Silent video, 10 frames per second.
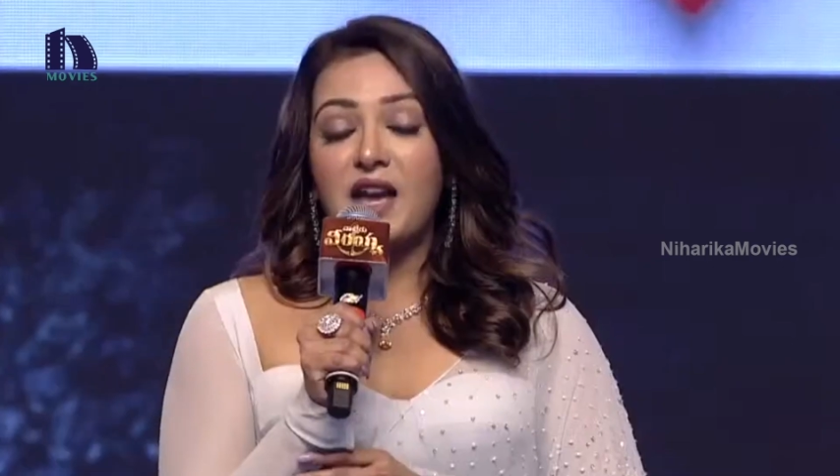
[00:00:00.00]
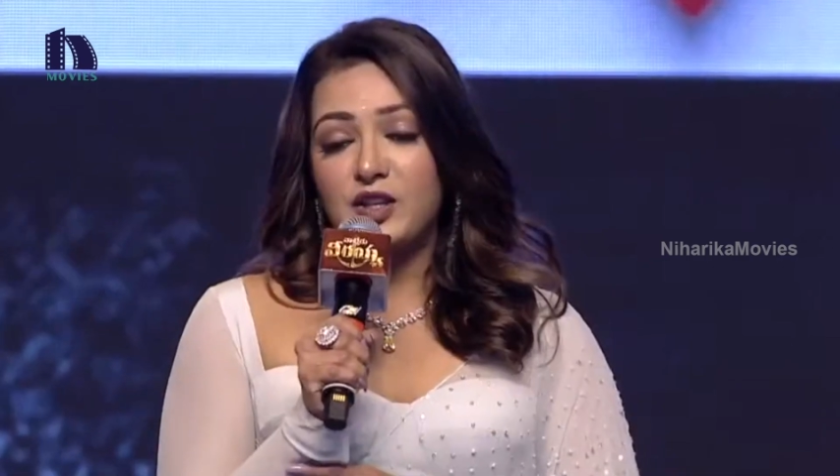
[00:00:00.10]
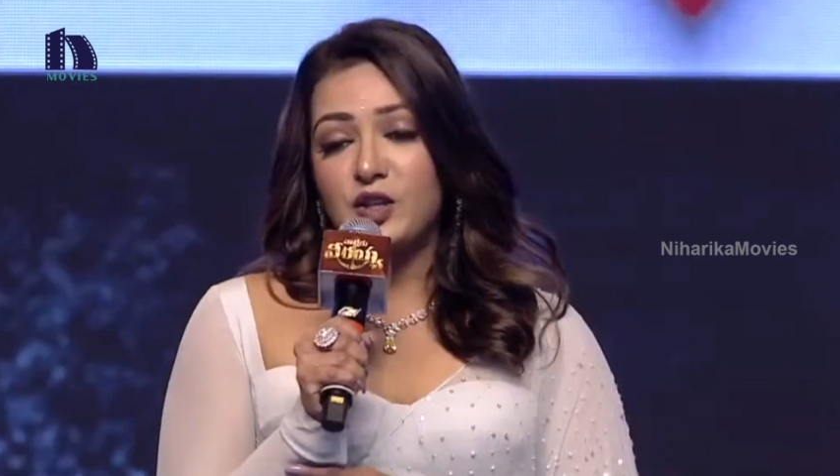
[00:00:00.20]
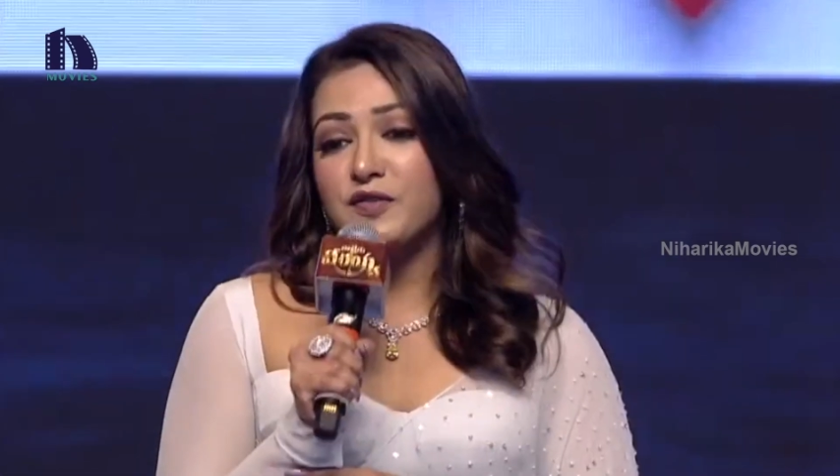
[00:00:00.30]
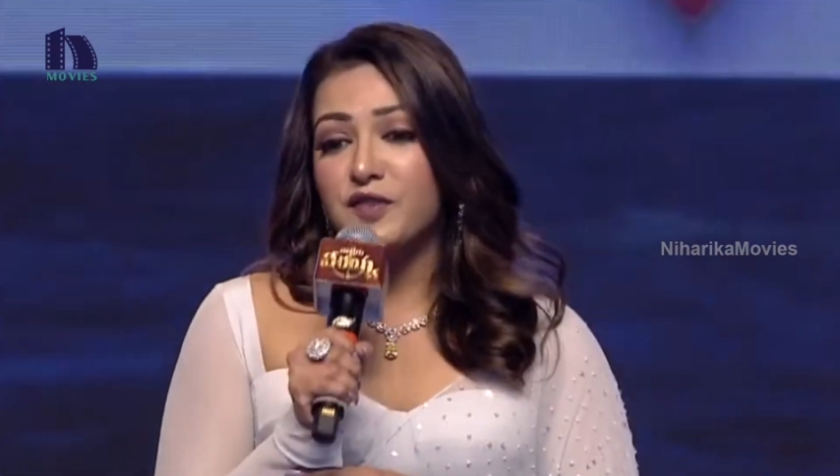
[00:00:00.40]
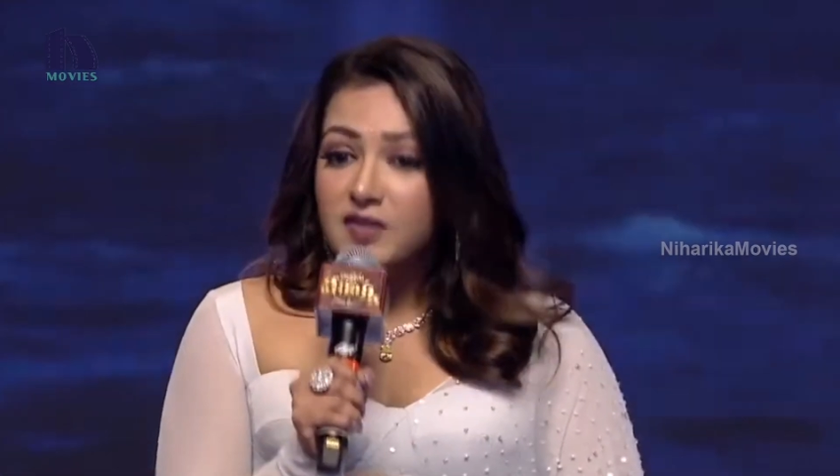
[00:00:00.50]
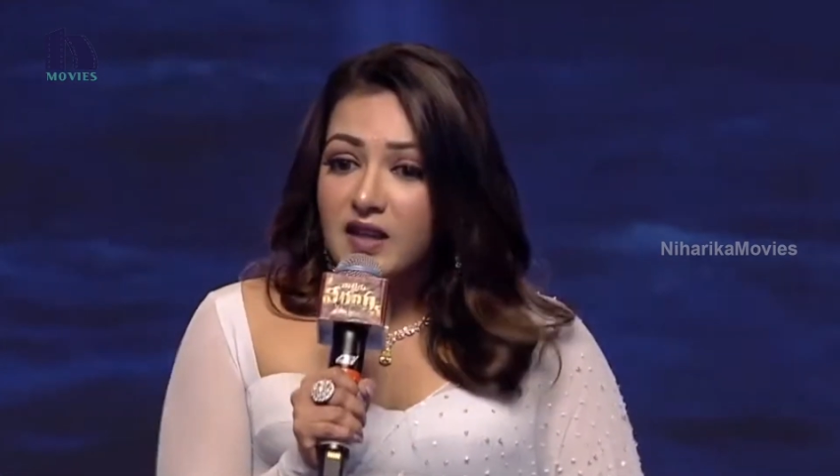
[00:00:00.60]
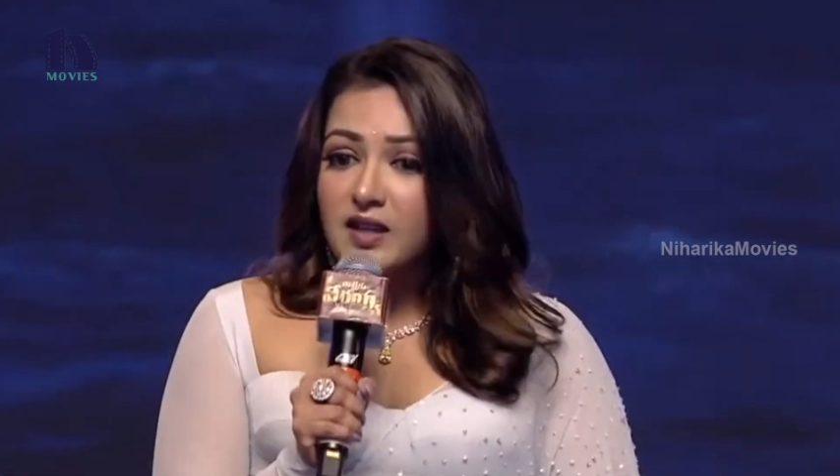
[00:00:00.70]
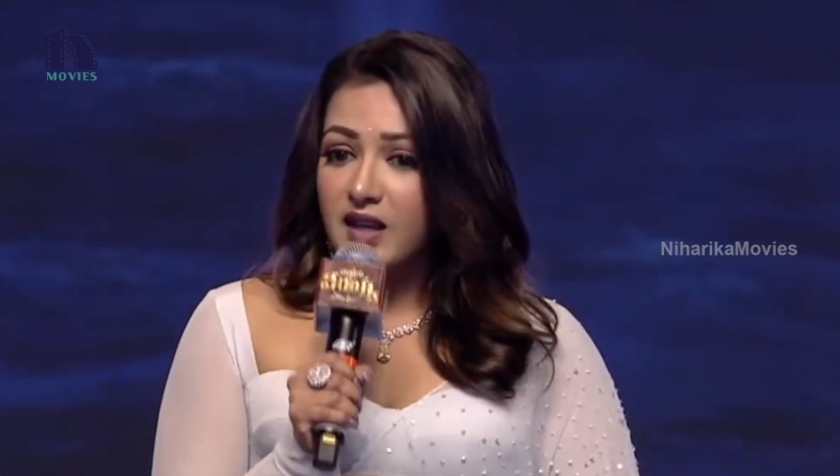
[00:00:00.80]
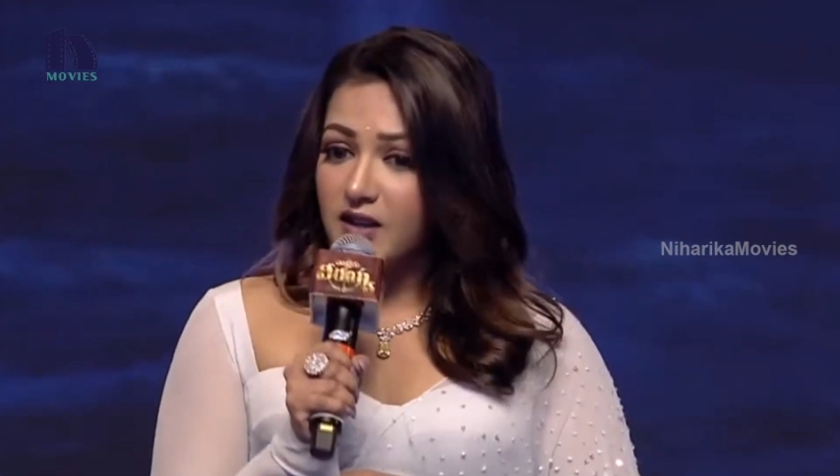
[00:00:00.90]
thank you for
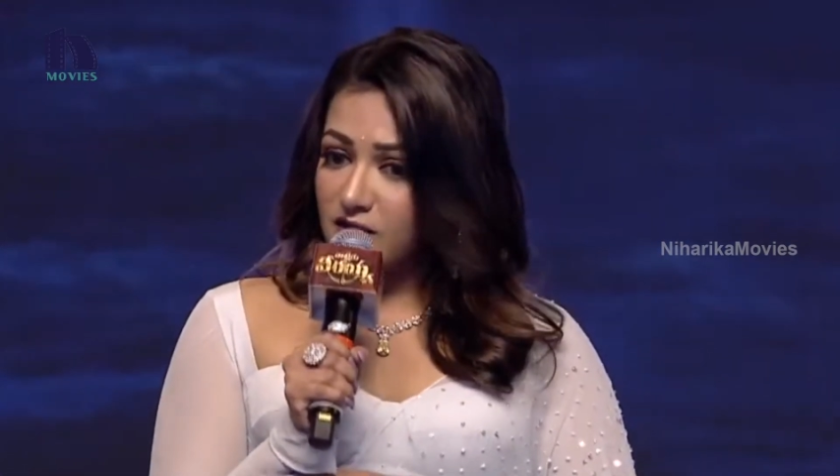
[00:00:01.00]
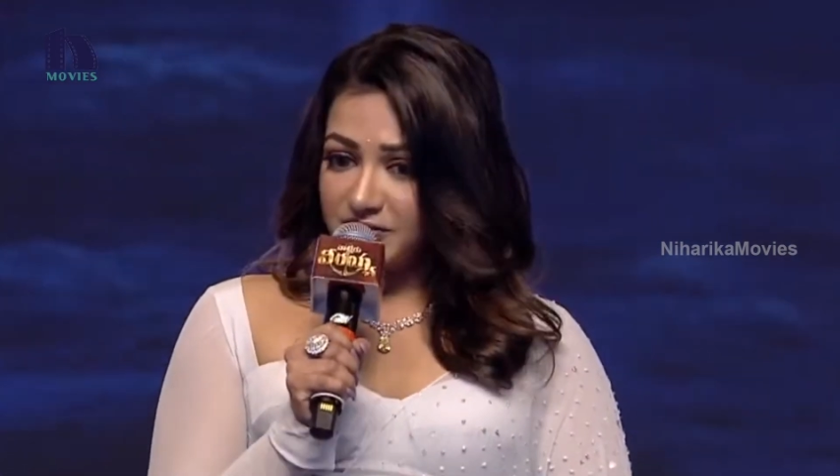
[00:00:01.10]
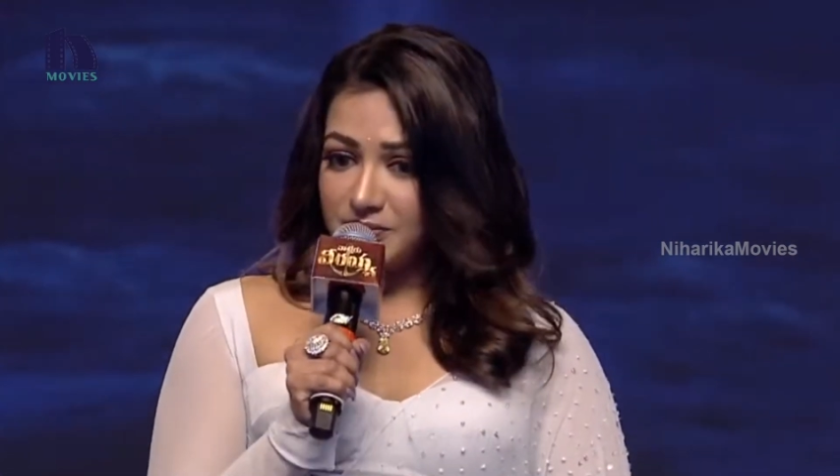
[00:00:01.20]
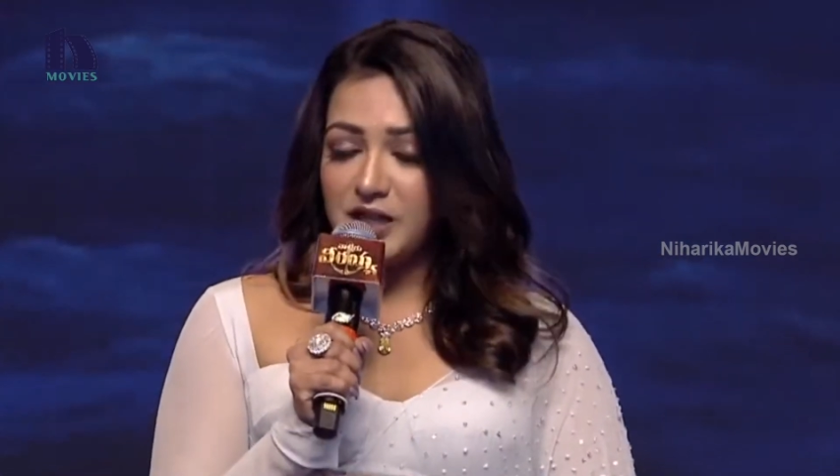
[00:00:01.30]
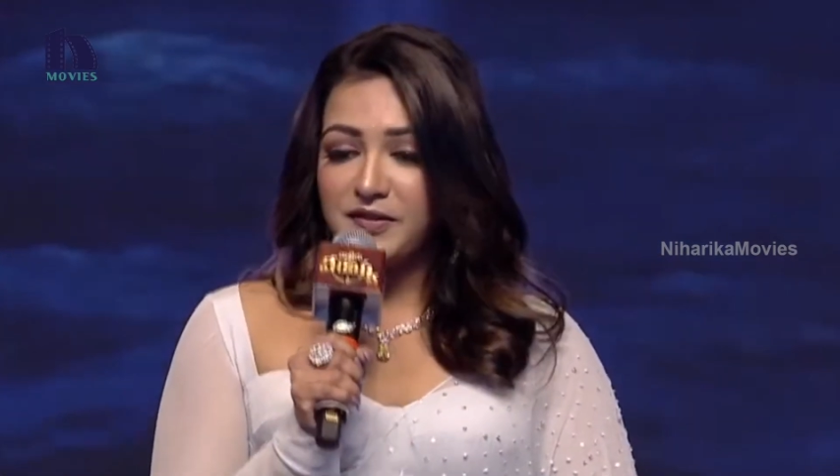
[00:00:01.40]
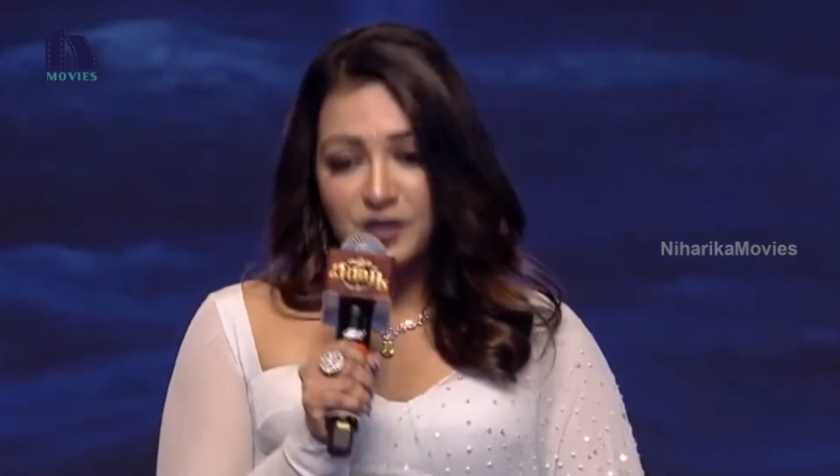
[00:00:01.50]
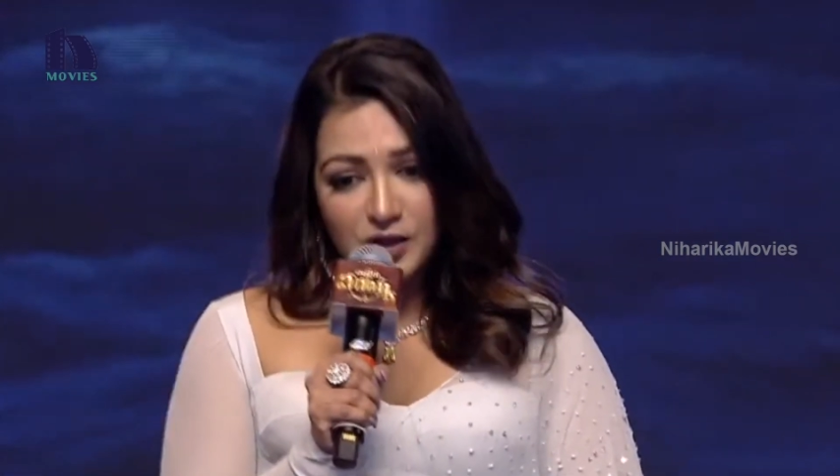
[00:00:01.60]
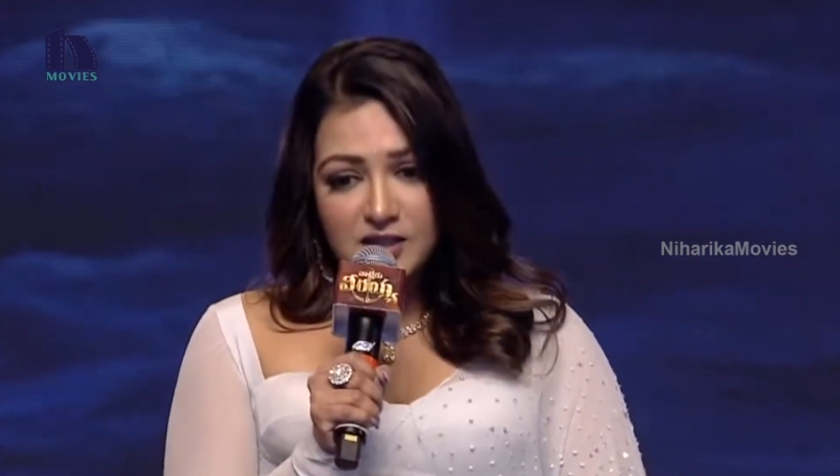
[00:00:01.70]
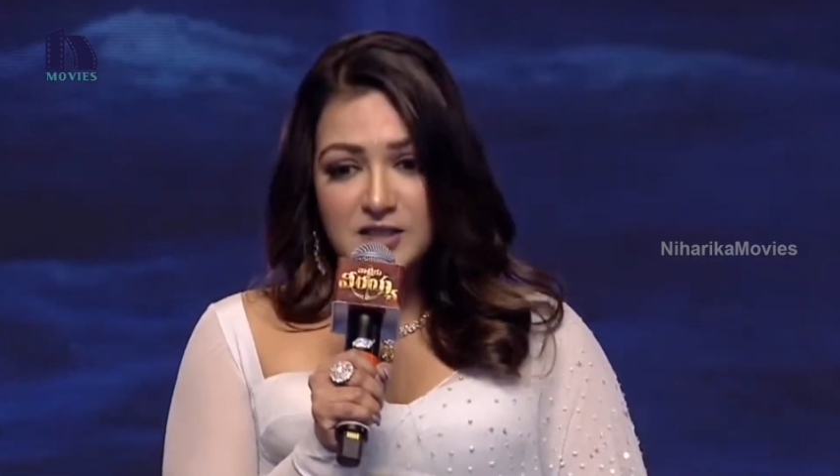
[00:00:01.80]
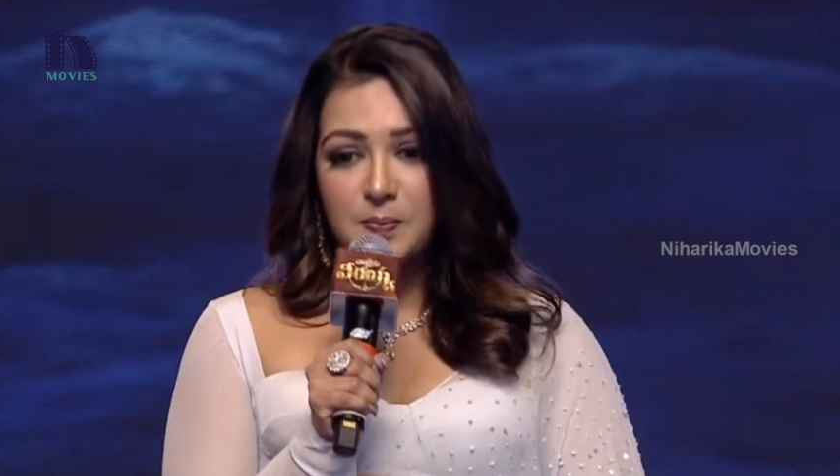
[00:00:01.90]
thinking of me for
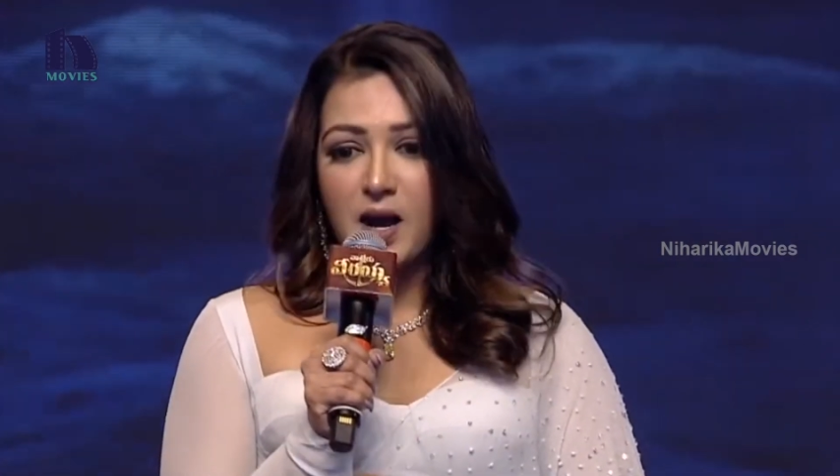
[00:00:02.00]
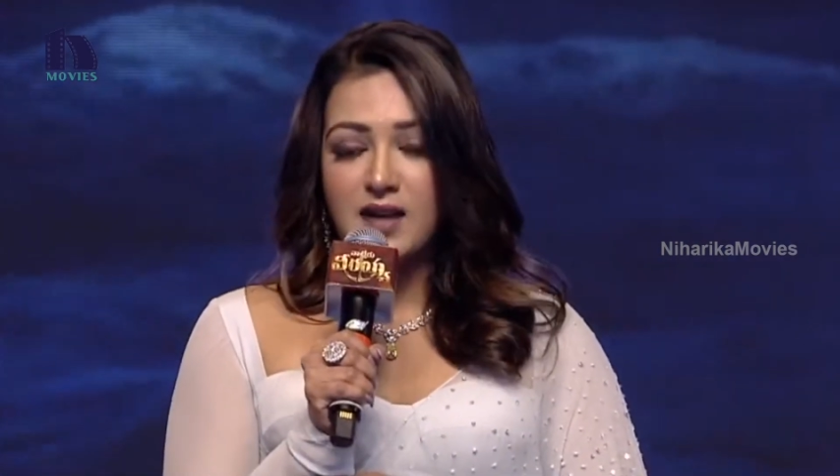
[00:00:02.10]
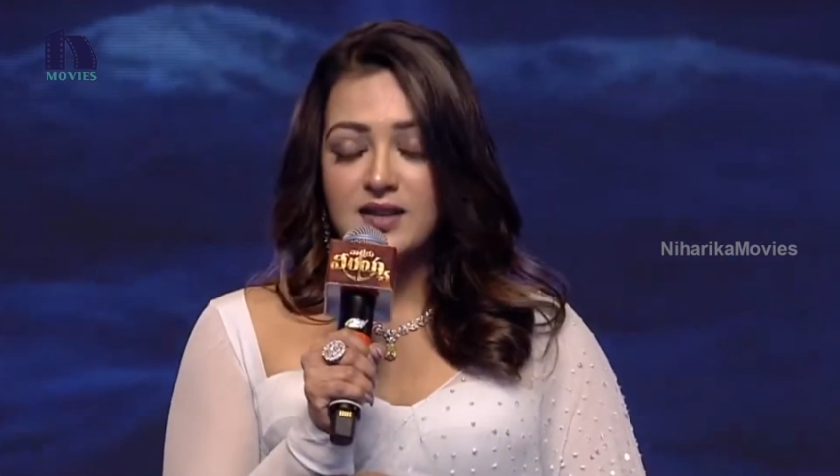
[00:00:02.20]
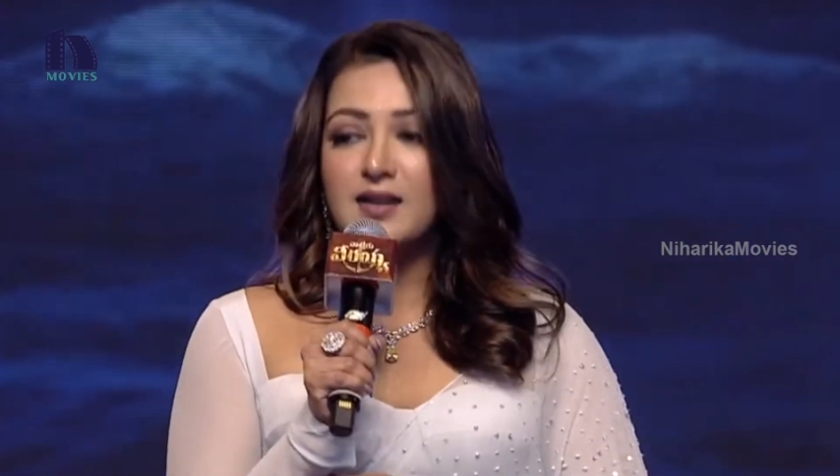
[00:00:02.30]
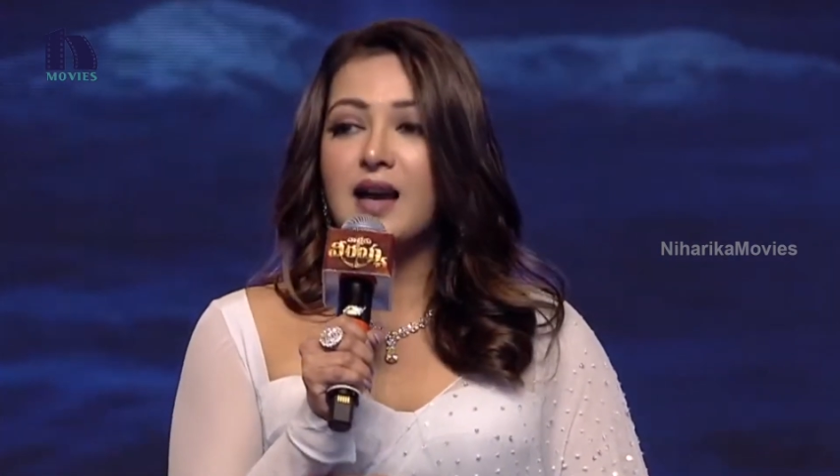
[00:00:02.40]
this part.